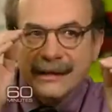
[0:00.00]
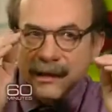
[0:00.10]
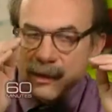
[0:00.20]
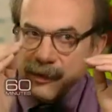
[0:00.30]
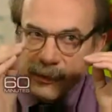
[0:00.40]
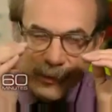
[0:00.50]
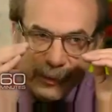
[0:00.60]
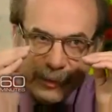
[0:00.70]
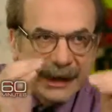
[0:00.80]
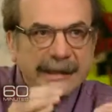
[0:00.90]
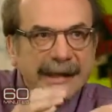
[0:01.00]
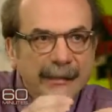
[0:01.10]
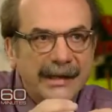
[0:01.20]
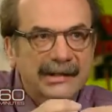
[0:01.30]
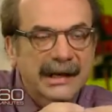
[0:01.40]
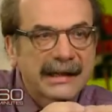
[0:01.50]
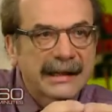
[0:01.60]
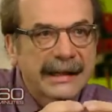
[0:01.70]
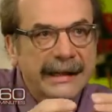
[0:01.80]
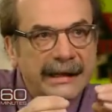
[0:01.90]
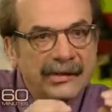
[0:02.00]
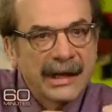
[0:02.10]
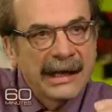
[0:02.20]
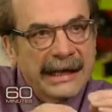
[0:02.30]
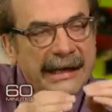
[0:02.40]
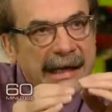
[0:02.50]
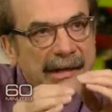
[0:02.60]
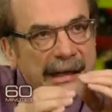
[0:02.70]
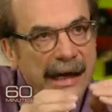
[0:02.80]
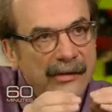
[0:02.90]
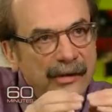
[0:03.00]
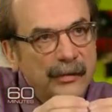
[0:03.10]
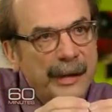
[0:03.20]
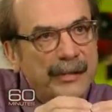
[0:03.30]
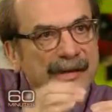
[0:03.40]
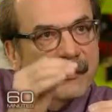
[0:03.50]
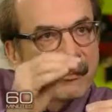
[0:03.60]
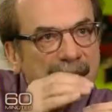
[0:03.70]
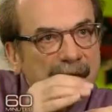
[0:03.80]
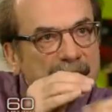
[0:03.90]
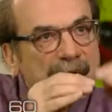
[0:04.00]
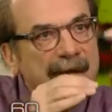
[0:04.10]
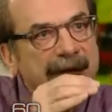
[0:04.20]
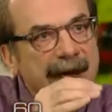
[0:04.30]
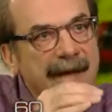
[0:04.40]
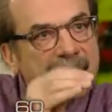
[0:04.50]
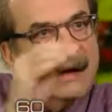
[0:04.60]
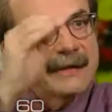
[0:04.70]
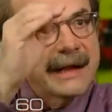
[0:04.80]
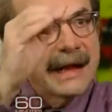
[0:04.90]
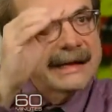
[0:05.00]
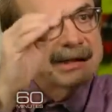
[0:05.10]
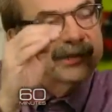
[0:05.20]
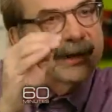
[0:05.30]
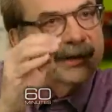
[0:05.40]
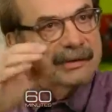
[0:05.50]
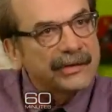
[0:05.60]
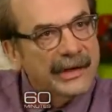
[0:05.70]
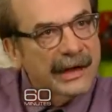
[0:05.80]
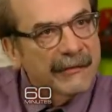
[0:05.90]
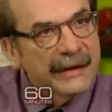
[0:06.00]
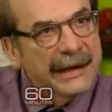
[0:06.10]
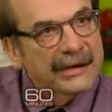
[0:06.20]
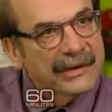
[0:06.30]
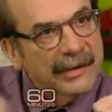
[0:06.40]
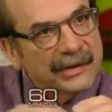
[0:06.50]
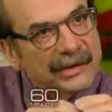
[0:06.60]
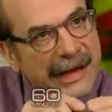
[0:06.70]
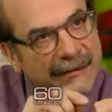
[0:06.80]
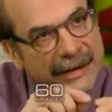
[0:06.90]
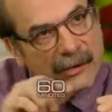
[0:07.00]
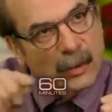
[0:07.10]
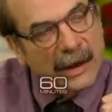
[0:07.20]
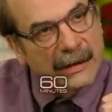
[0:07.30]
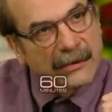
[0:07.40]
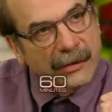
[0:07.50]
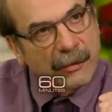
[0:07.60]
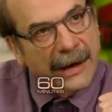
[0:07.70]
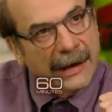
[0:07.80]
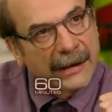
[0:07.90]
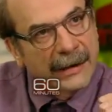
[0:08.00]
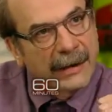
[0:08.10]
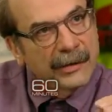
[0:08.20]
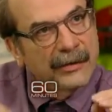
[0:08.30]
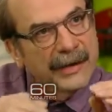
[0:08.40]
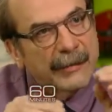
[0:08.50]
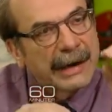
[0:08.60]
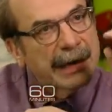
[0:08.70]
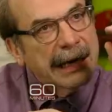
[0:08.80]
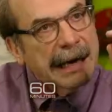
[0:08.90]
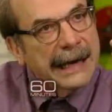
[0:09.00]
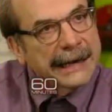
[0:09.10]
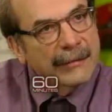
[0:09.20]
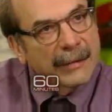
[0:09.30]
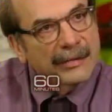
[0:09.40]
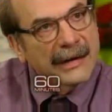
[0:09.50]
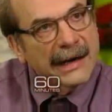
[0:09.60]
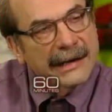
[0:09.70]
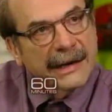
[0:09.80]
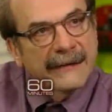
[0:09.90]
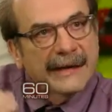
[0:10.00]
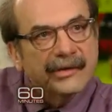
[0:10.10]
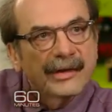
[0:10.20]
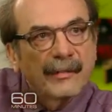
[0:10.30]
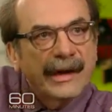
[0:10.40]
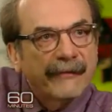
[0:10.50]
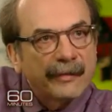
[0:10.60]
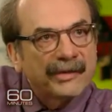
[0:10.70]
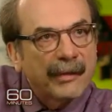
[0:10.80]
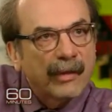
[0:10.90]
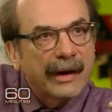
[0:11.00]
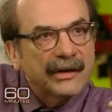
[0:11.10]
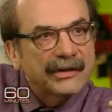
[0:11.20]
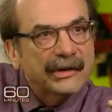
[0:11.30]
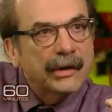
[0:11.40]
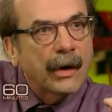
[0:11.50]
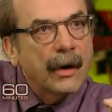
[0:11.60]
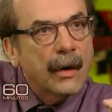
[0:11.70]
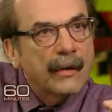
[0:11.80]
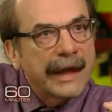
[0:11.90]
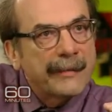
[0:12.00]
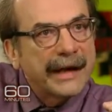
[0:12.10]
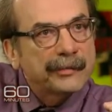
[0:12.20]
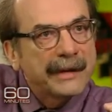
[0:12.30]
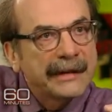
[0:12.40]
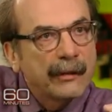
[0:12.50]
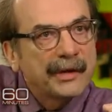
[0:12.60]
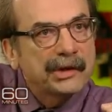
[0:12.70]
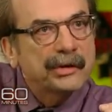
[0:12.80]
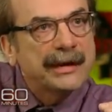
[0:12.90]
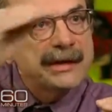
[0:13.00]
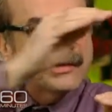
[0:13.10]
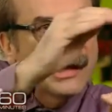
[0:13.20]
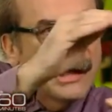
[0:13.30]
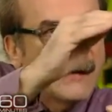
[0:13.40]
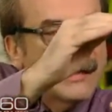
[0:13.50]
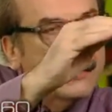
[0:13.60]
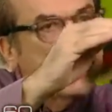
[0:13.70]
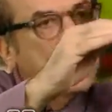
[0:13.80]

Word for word: The big thing about design thinking is it allows people to build on the other, the ideas of others. Instead of, instead of just having this one thread, you think about it, I come up with an idea, and then somebody from somewhere else says, oh, that makes me think we should do this, and then